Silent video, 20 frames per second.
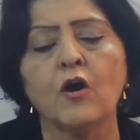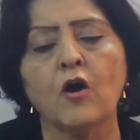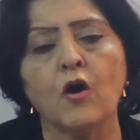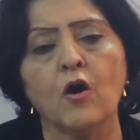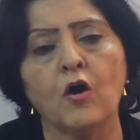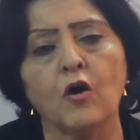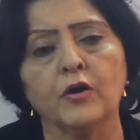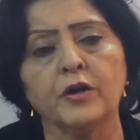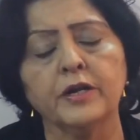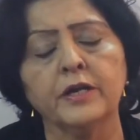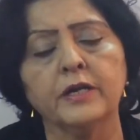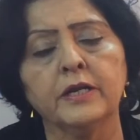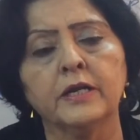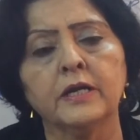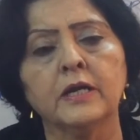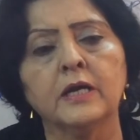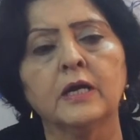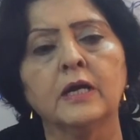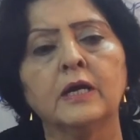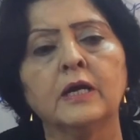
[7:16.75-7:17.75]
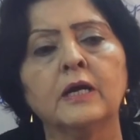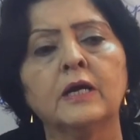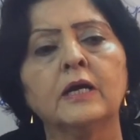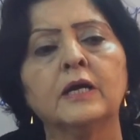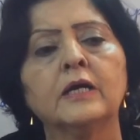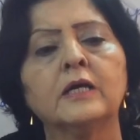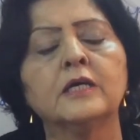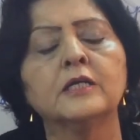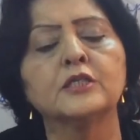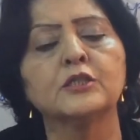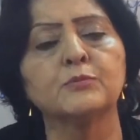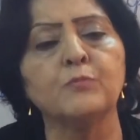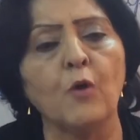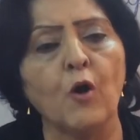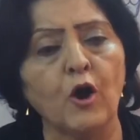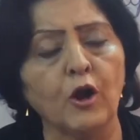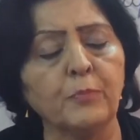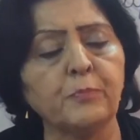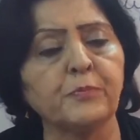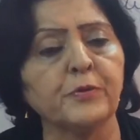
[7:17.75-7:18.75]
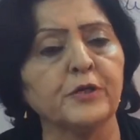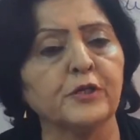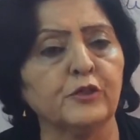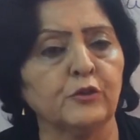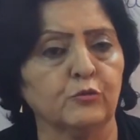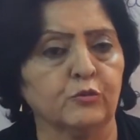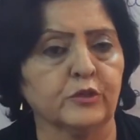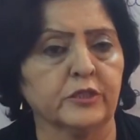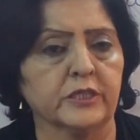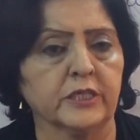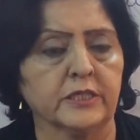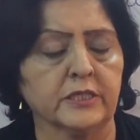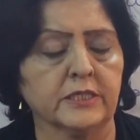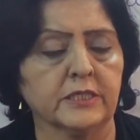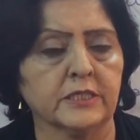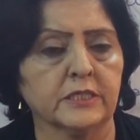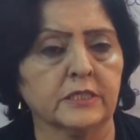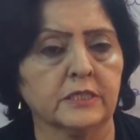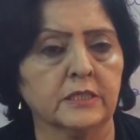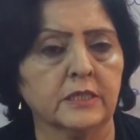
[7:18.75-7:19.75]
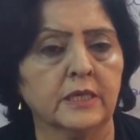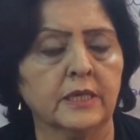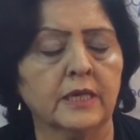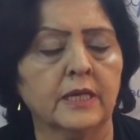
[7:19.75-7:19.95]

on small producers.